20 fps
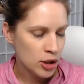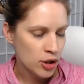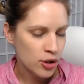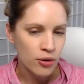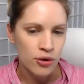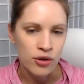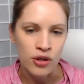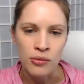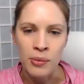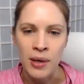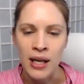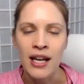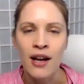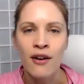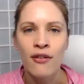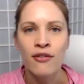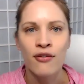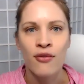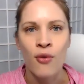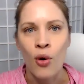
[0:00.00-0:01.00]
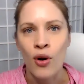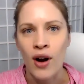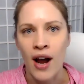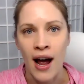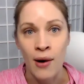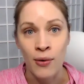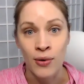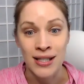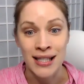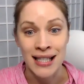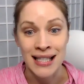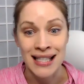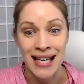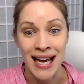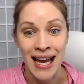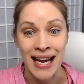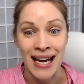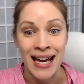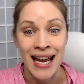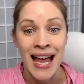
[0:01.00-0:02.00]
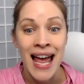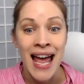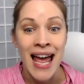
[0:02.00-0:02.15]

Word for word: social media four hours a day